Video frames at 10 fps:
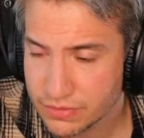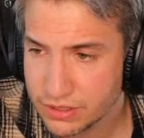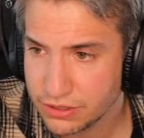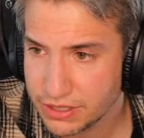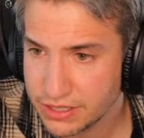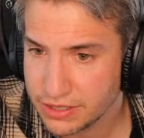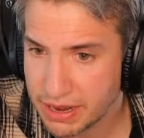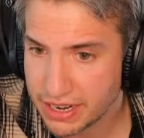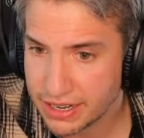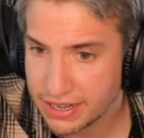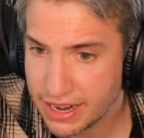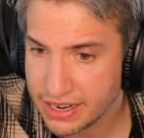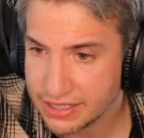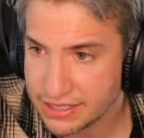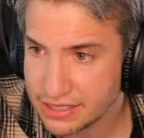So this is my
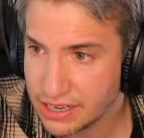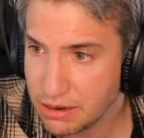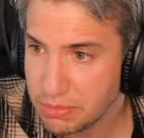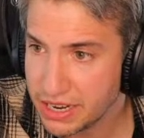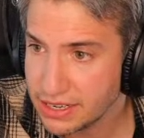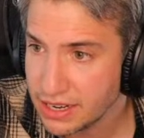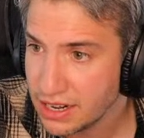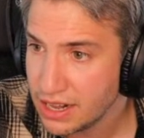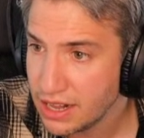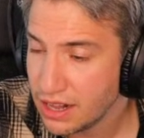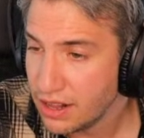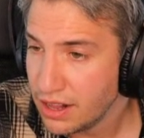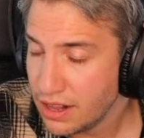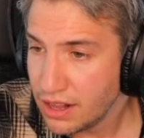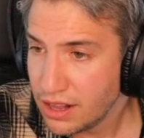client's template,
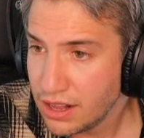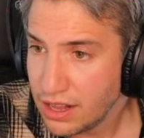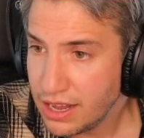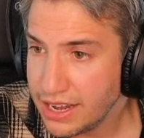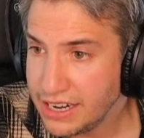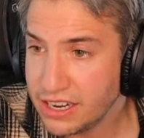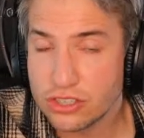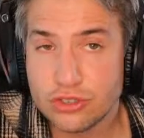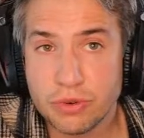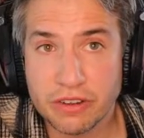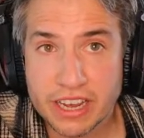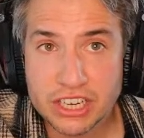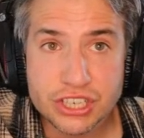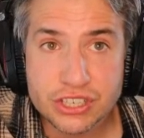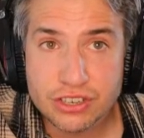and he does
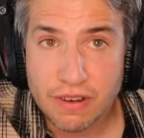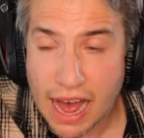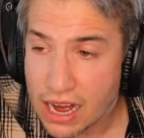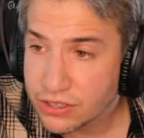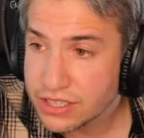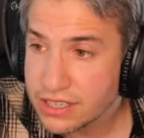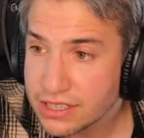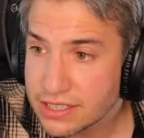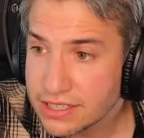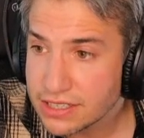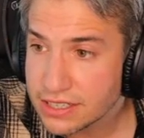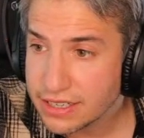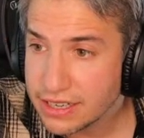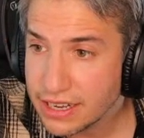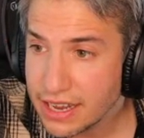renovations of houses.
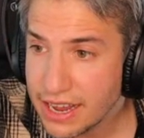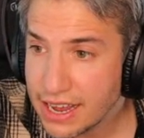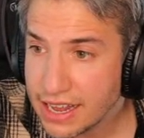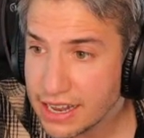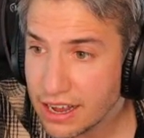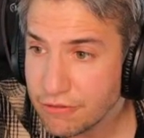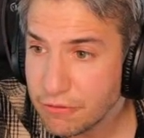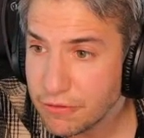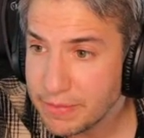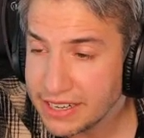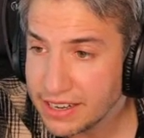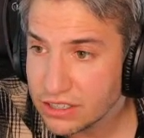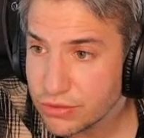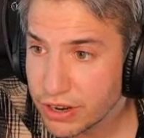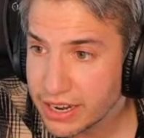And I've made
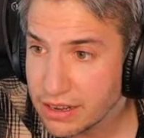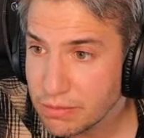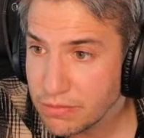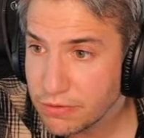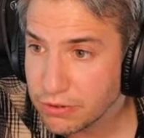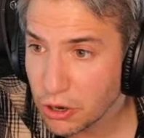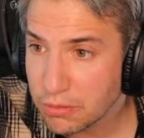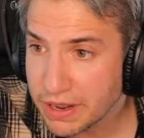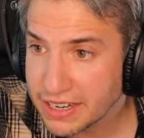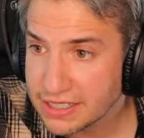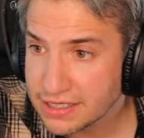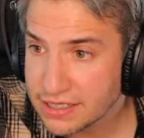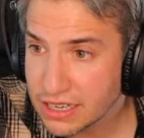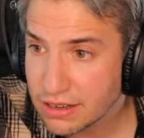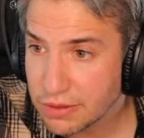this for him: floor plan
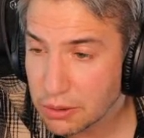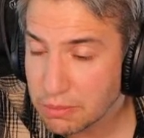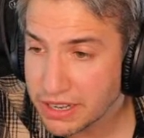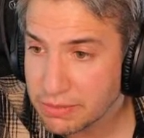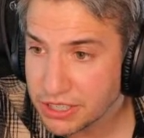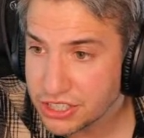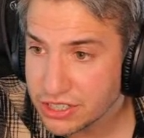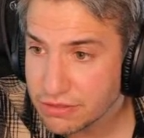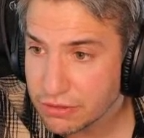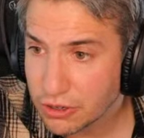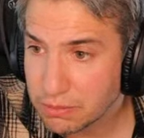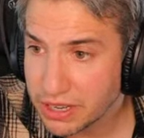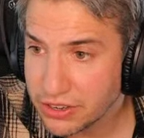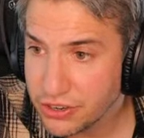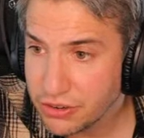existing, floor plan demolition, floor
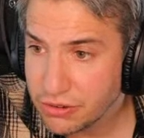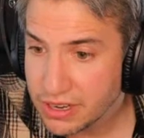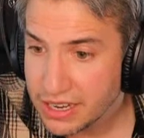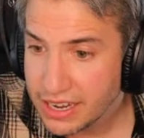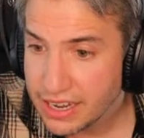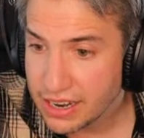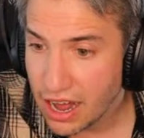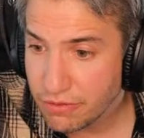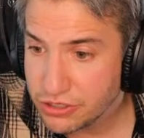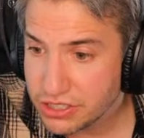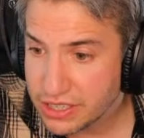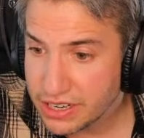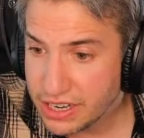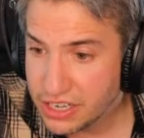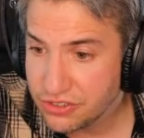plan new. And obviously
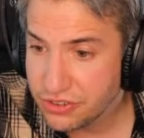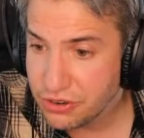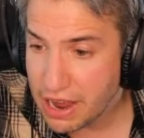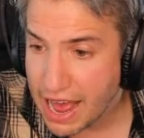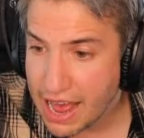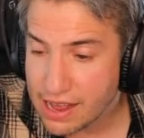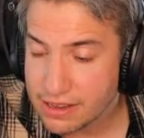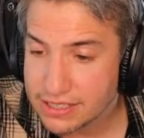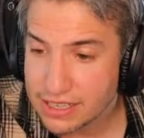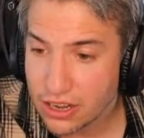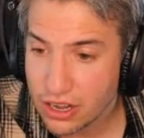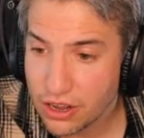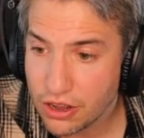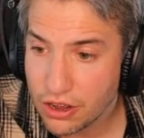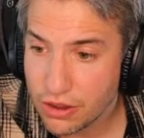each view has
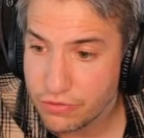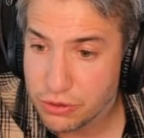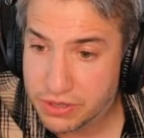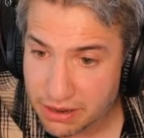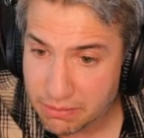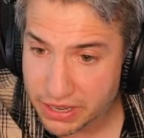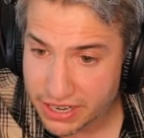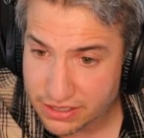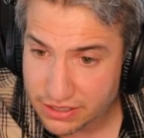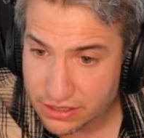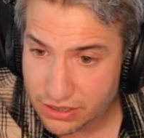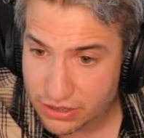a view template